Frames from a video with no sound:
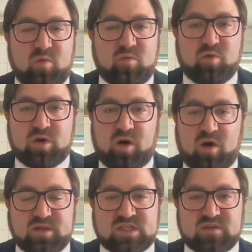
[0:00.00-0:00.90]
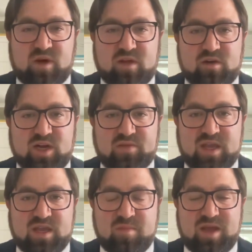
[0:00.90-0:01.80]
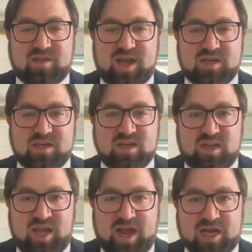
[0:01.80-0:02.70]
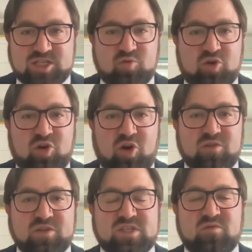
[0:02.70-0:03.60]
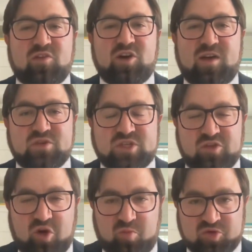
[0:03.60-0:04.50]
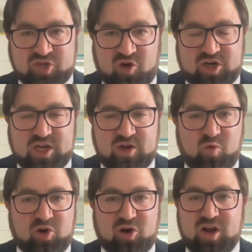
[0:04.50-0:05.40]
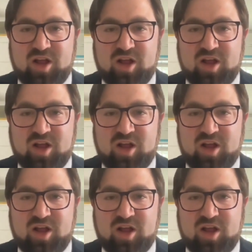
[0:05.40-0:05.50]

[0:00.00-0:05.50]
regardless of whether or not they could make that in cash, and regardless of whether or not there's a global targeting order